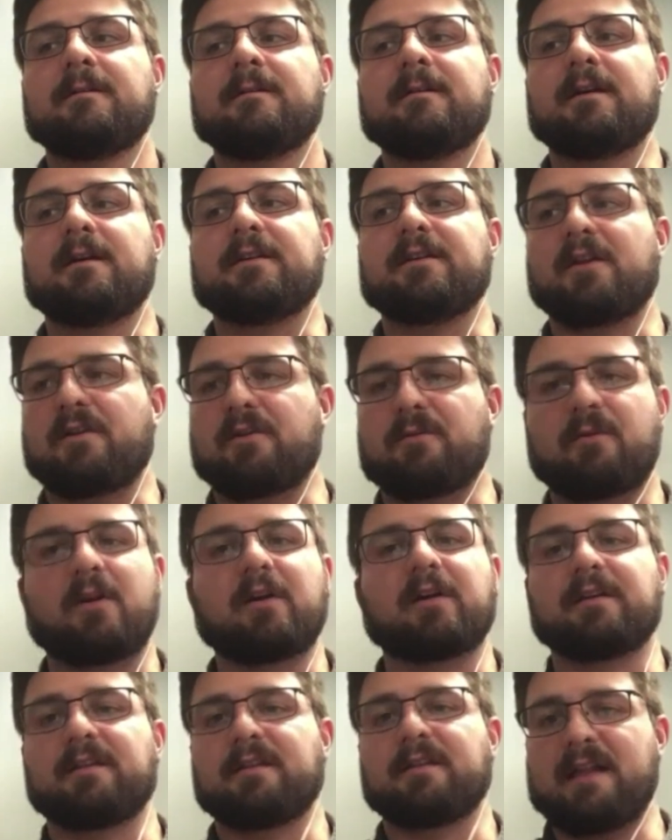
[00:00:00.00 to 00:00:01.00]

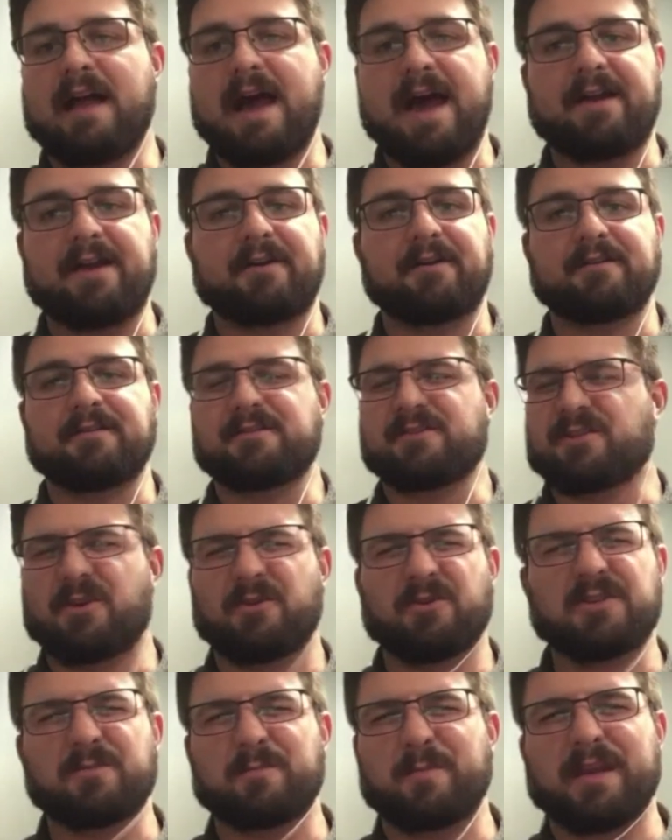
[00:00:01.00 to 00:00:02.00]
rung in the ladder,
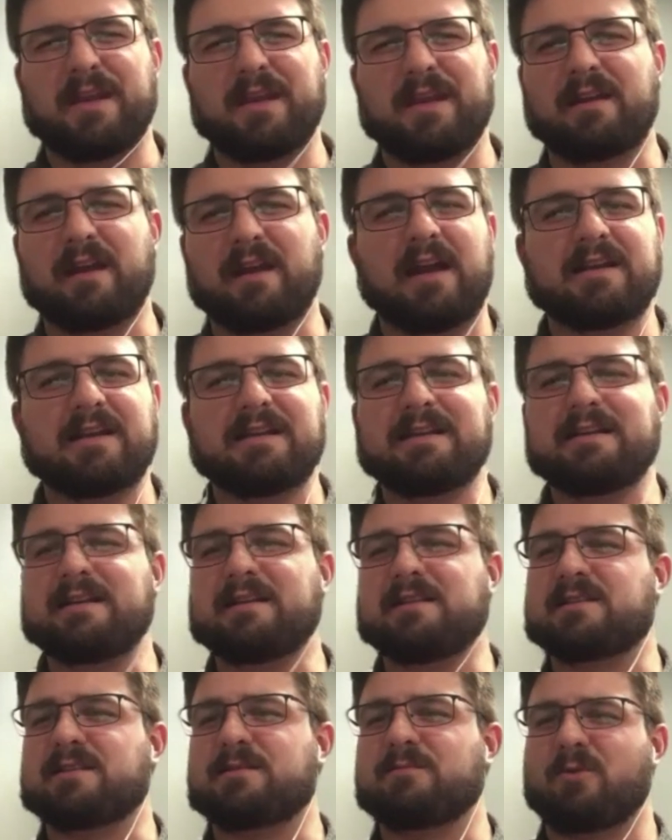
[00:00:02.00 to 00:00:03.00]
so to speak. I
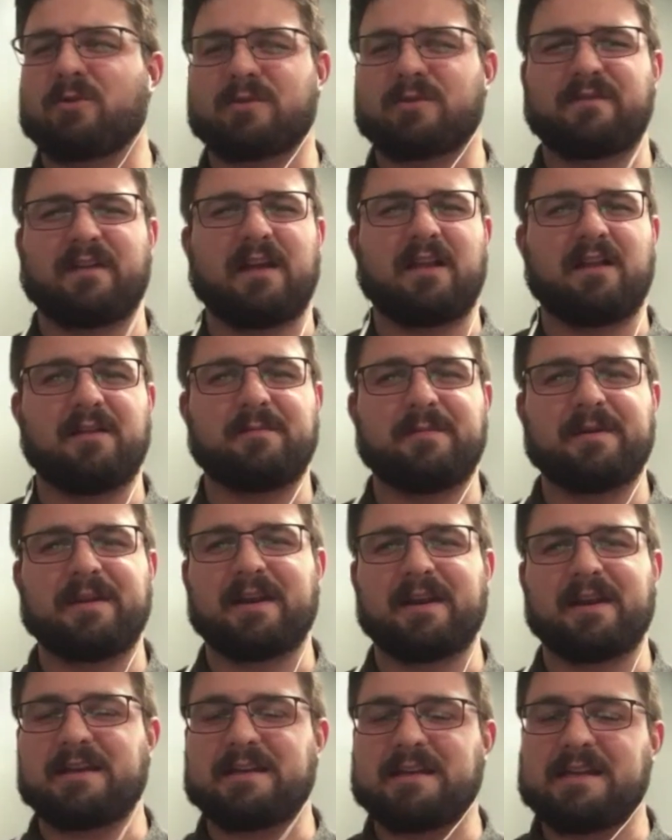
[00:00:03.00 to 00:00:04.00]
needed some more development.
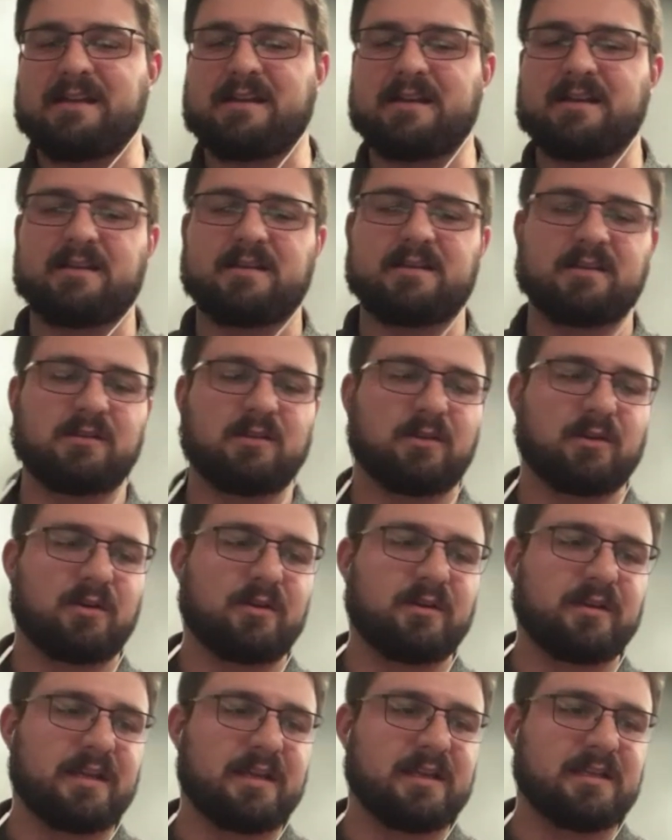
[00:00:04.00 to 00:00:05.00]
I needed to
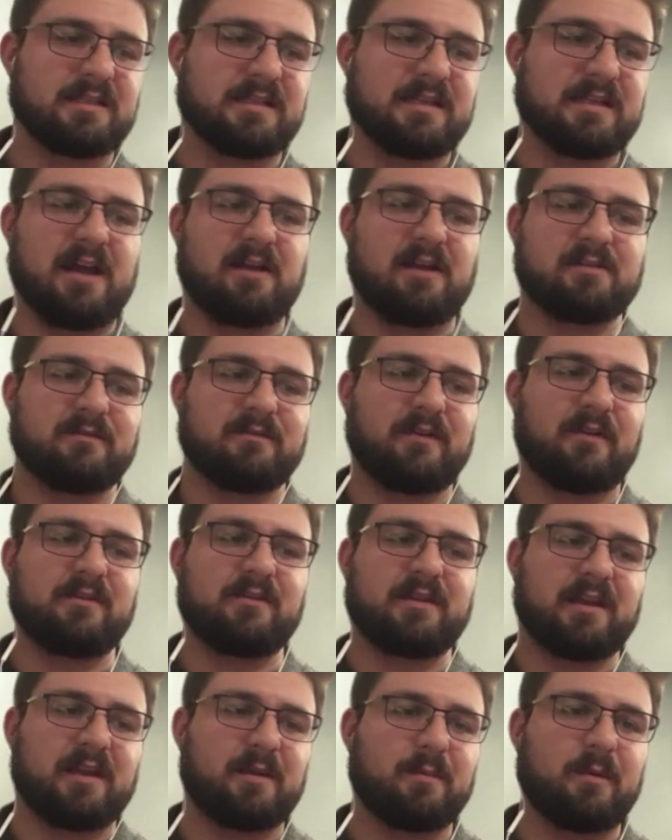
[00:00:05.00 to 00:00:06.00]
learn the ins and outs of
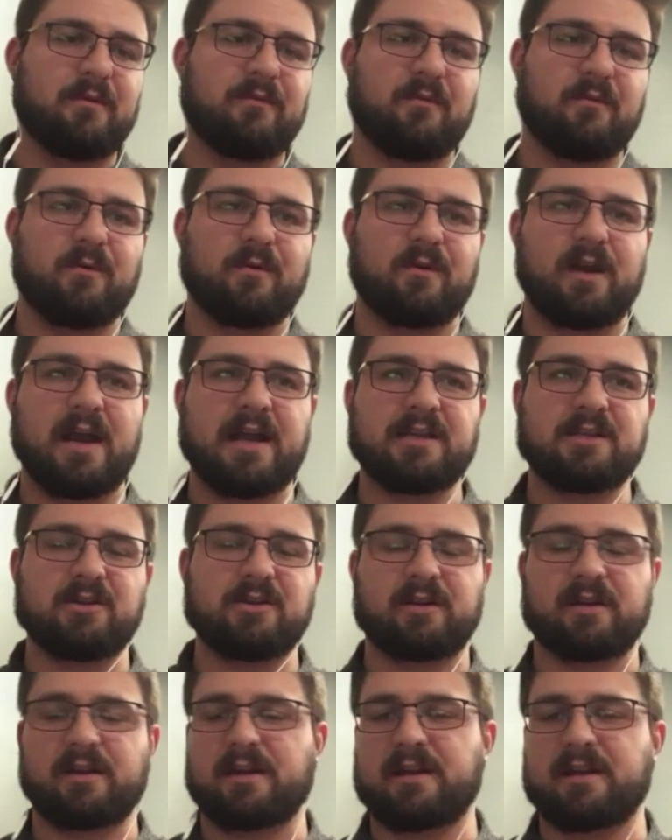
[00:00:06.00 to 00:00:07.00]
everything before I
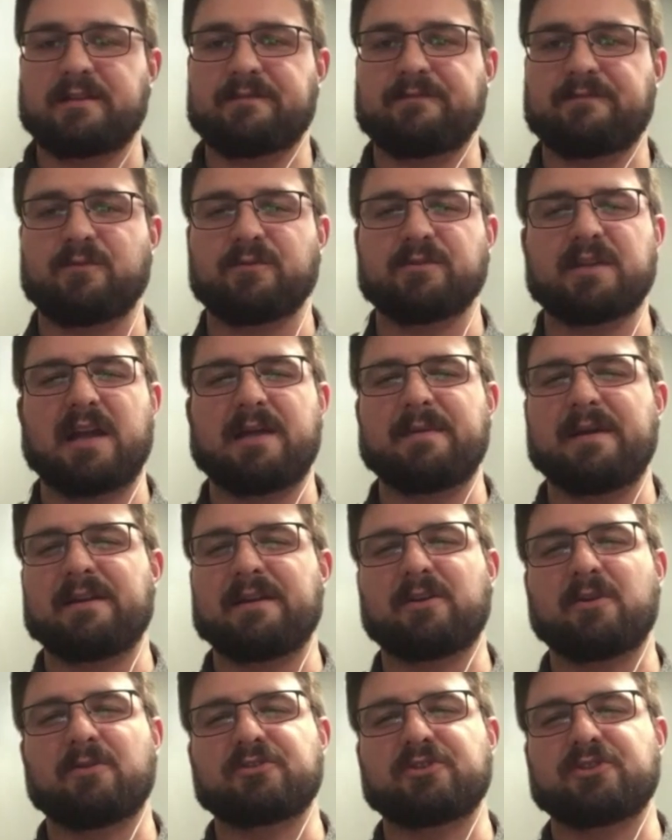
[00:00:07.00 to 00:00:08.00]
took a full-time
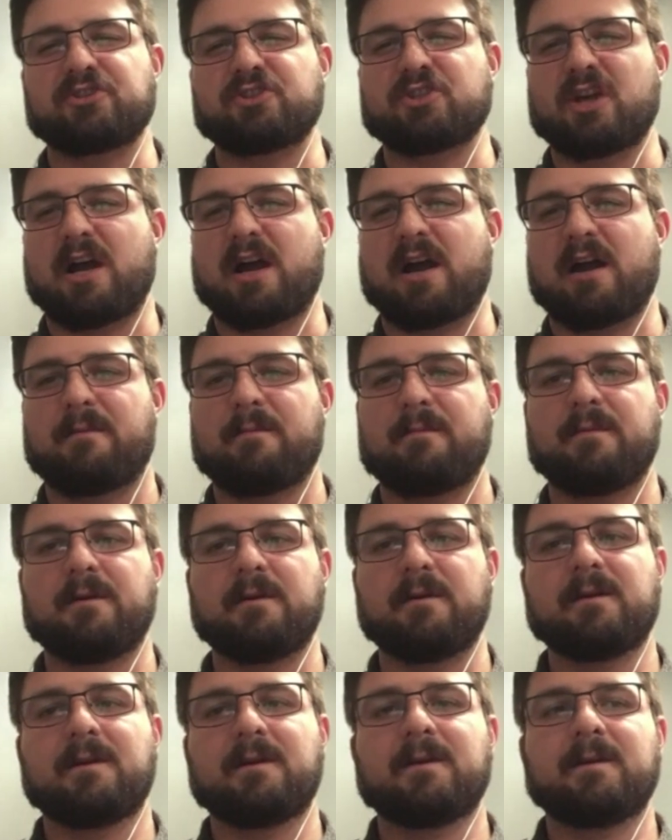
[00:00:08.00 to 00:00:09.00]
head coaching job.
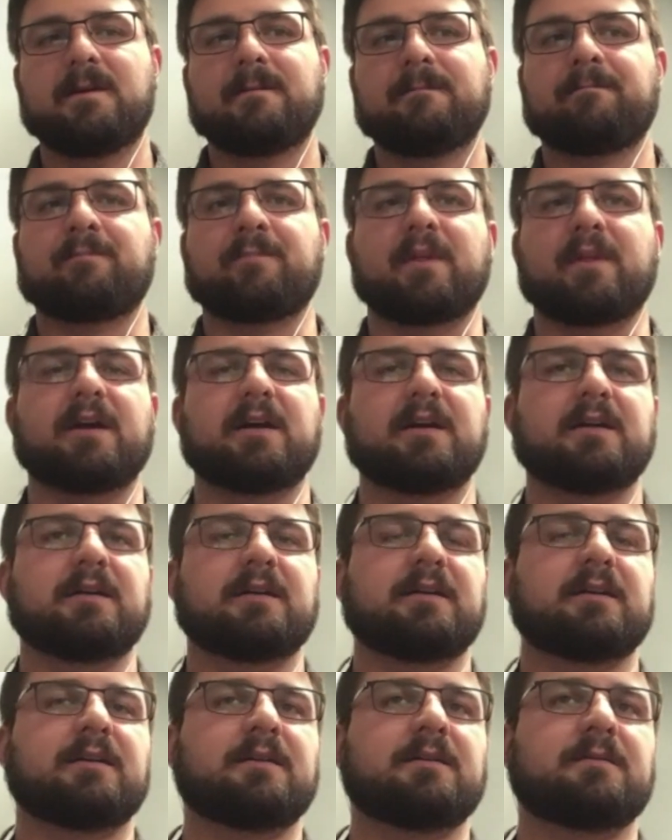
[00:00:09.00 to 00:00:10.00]

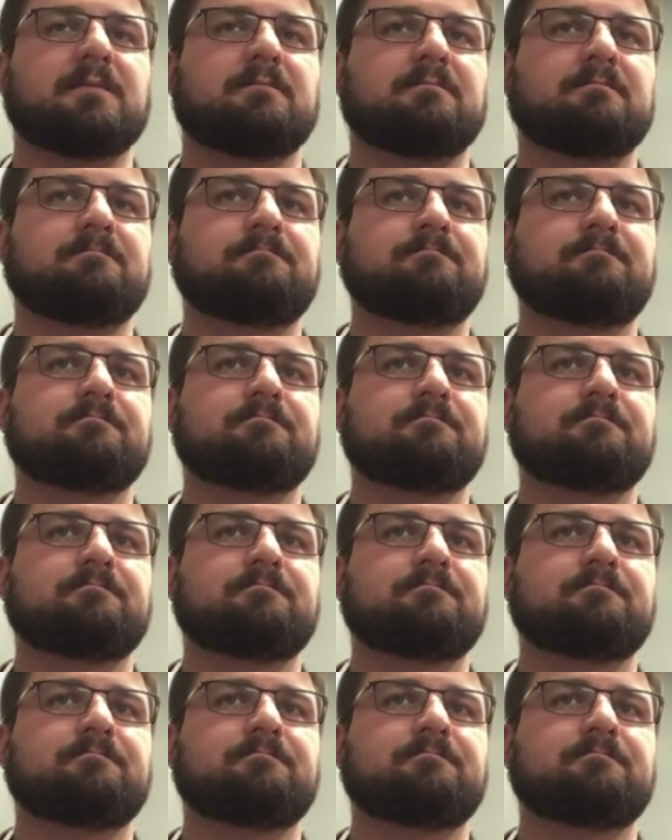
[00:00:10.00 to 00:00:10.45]
And